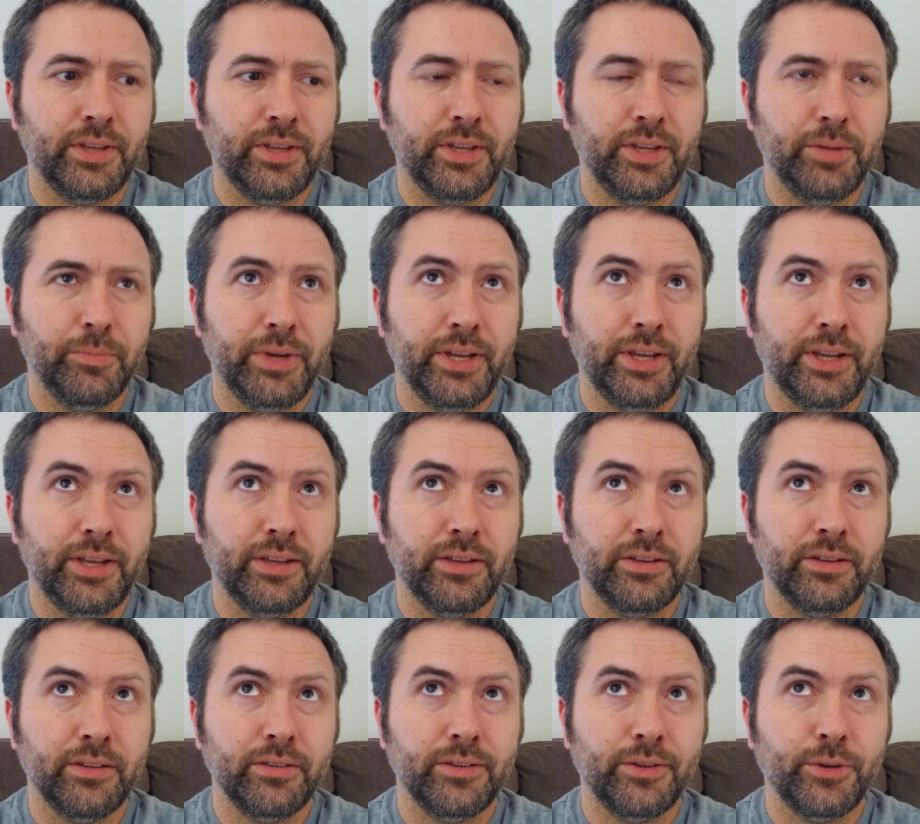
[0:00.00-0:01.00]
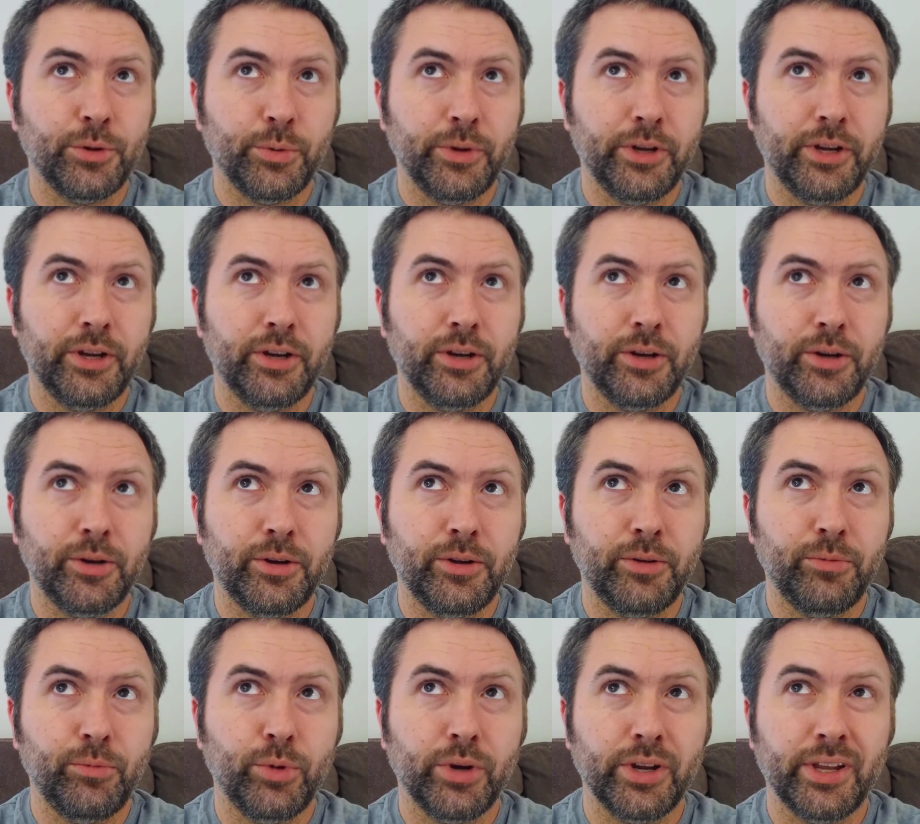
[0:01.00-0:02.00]
in my career
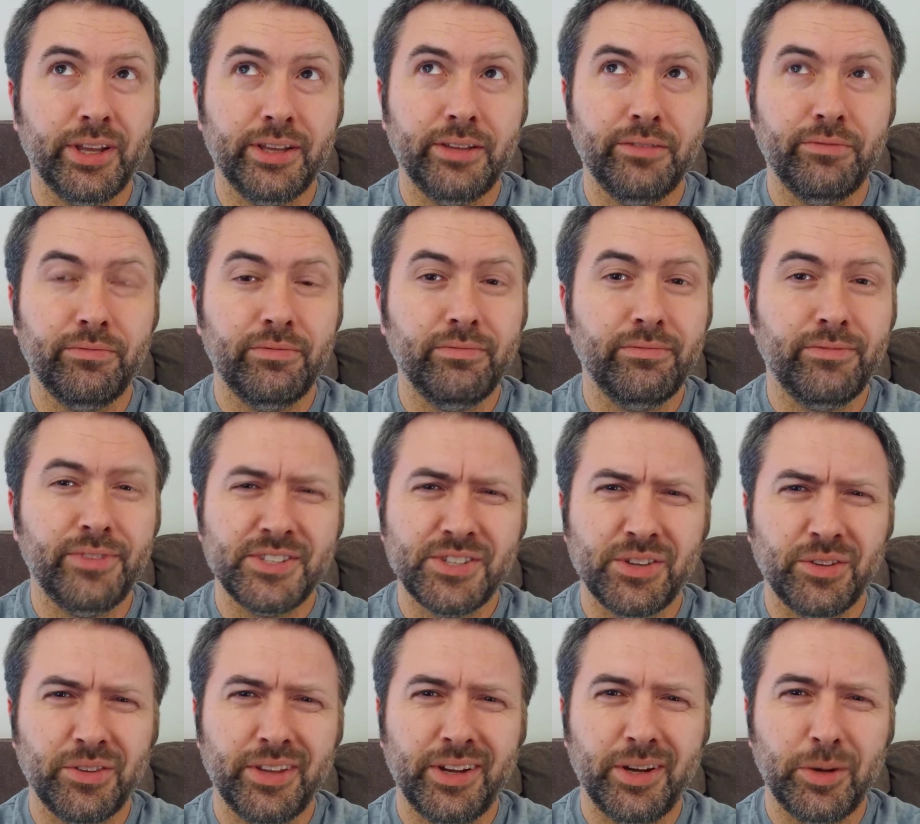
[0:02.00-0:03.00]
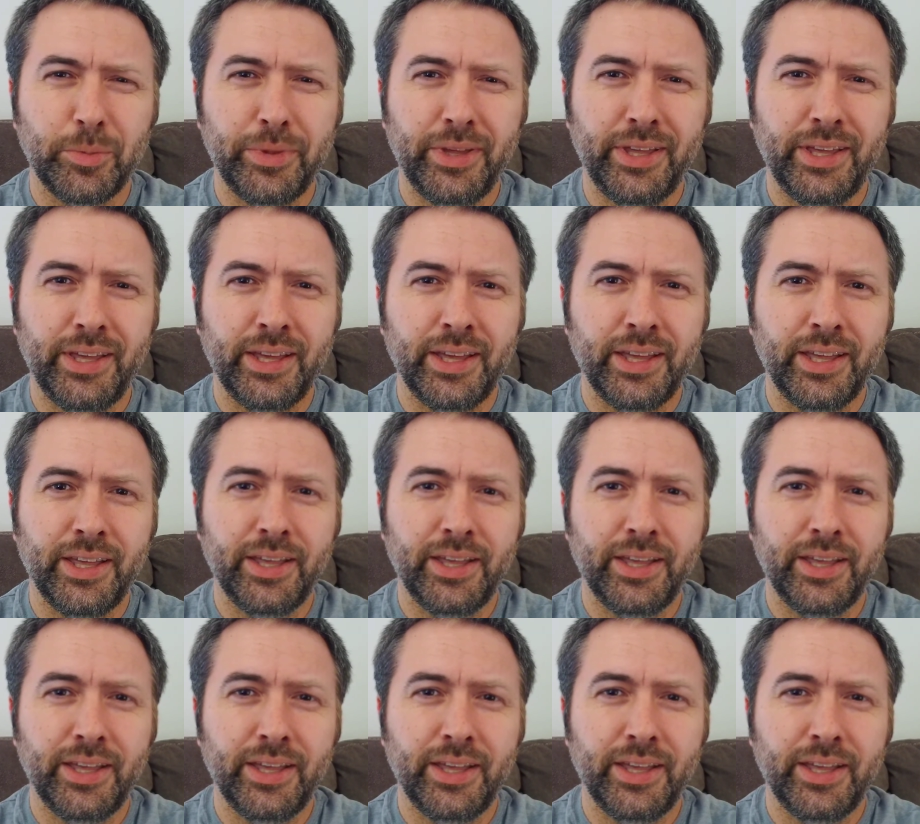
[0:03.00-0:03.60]
working in physical therapy,